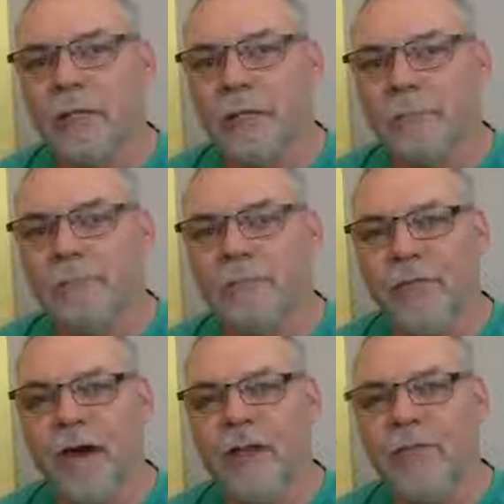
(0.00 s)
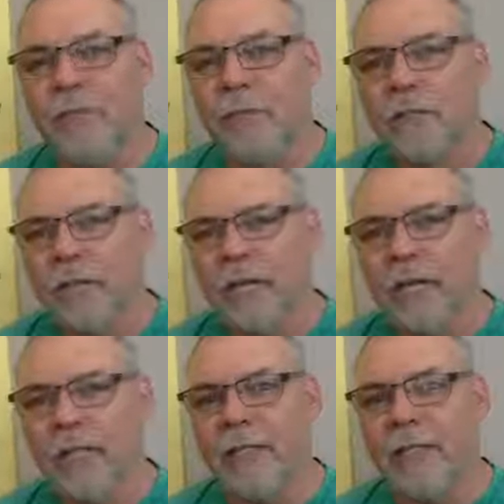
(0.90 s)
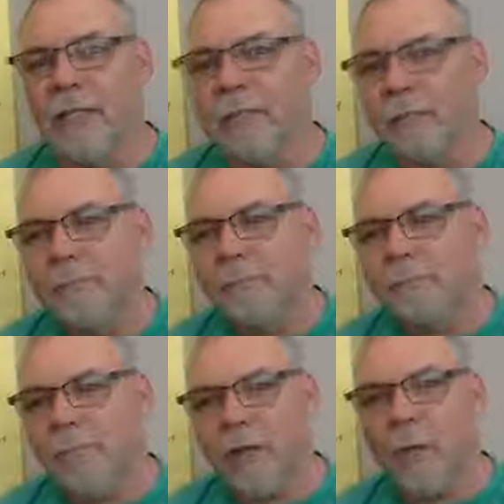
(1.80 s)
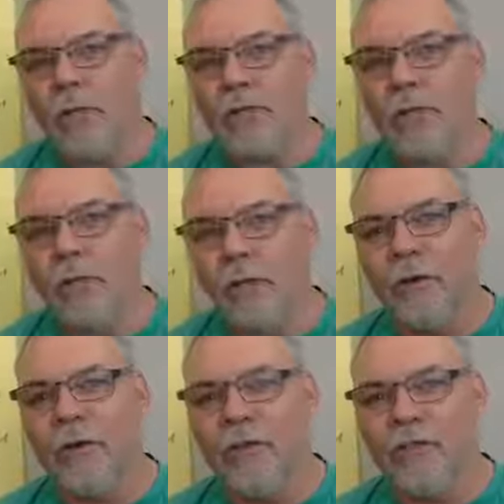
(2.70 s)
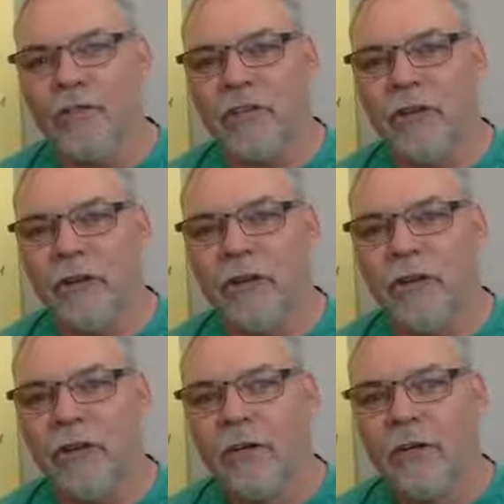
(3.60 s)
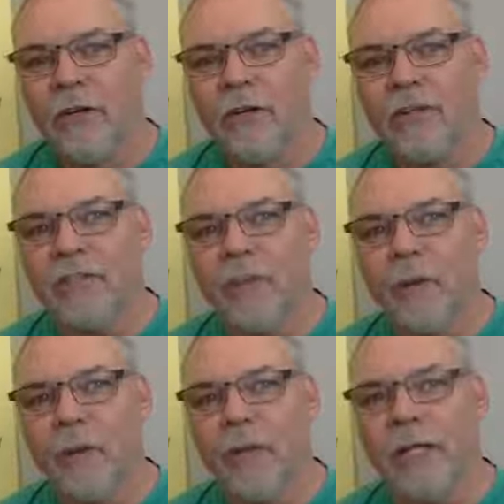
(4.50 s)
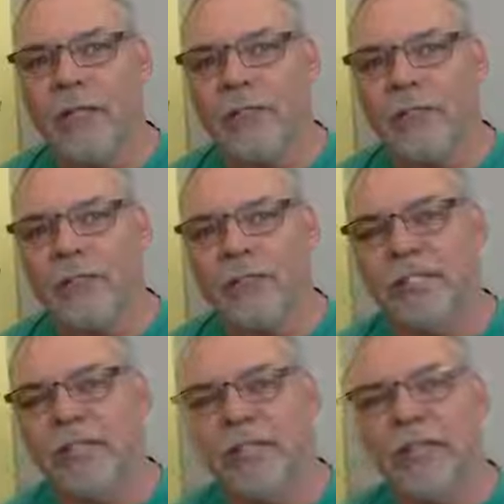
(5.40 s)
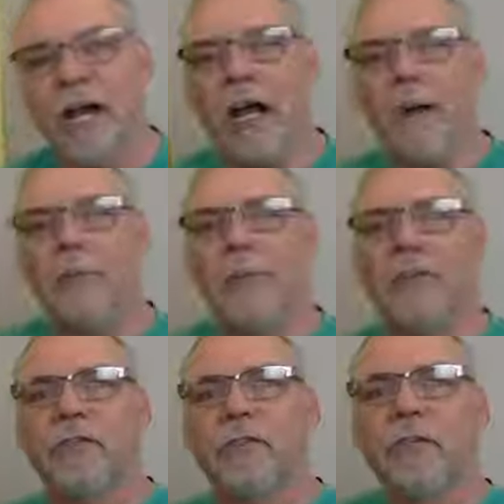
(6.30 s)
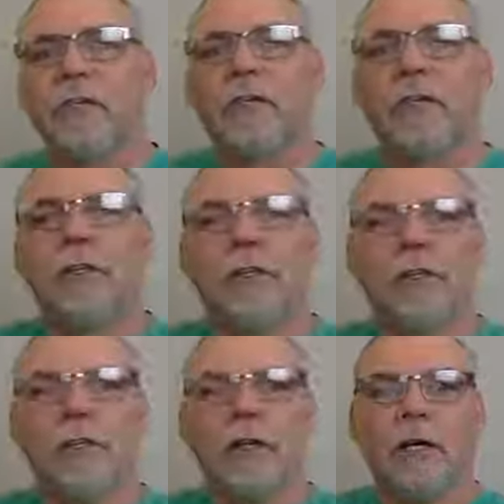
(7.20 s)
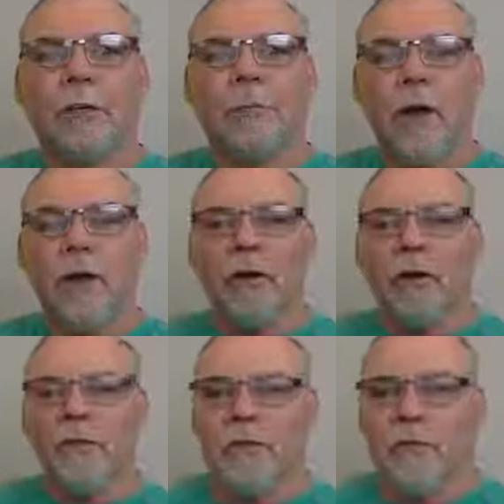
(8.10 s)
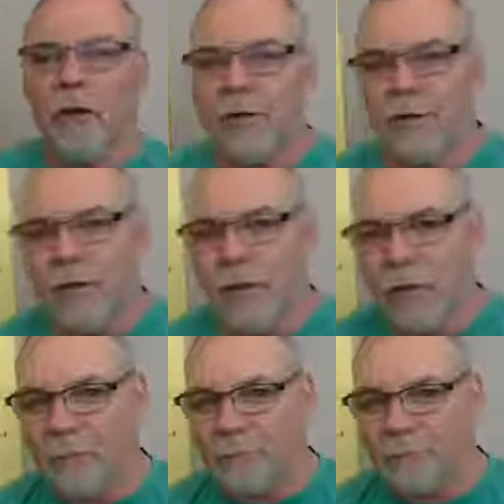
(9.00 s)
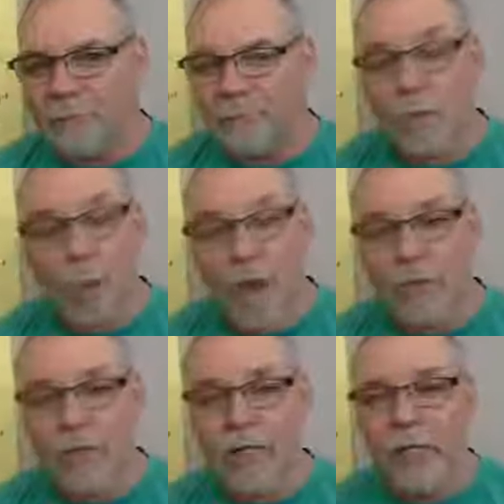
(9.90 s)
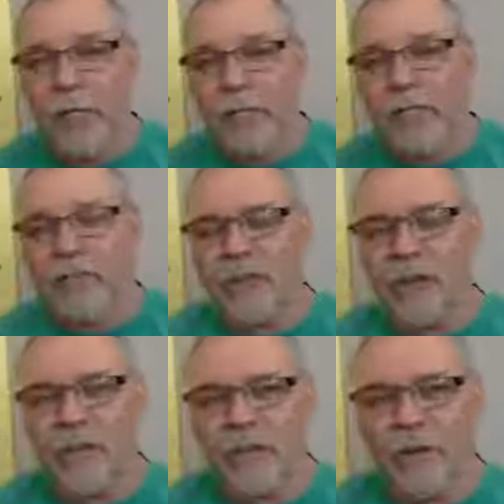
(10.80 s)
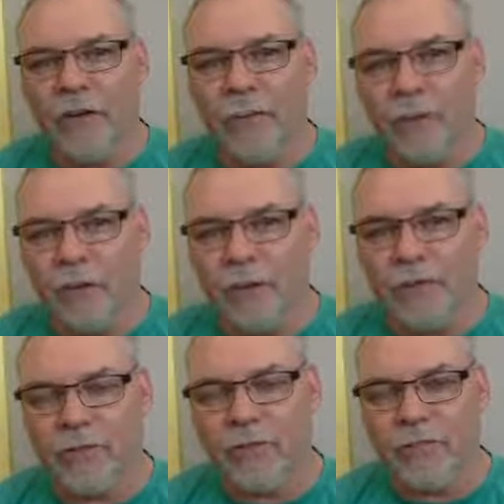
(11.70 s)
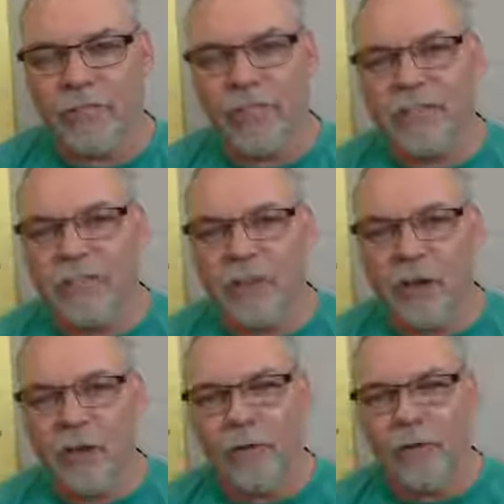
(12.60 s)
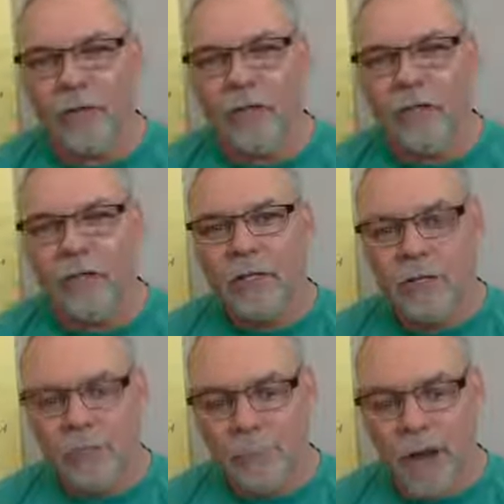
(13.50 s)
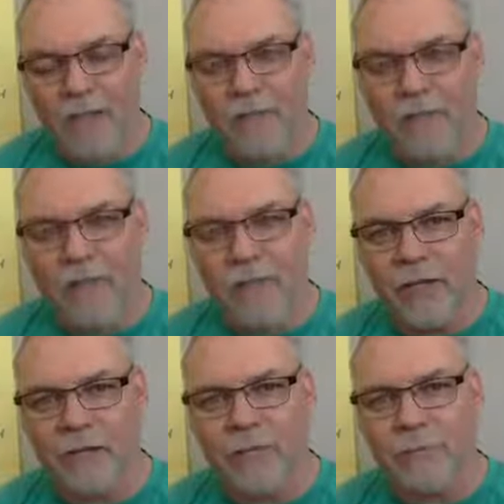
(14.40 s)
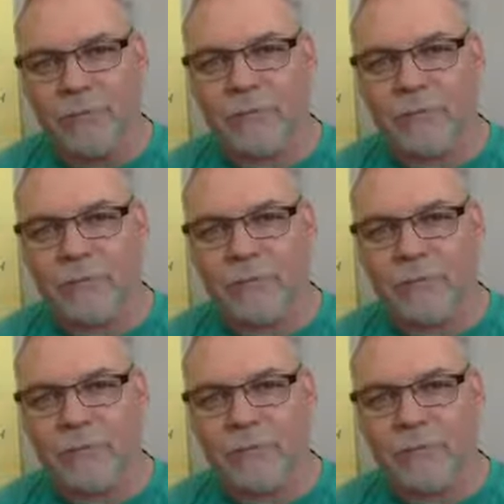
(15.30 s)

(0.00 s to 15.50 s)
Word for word: thoughts, and I want you to learn and share. That's another way to get to that optimist part of the quadrant, is start sharing with others, start teaching others positive things,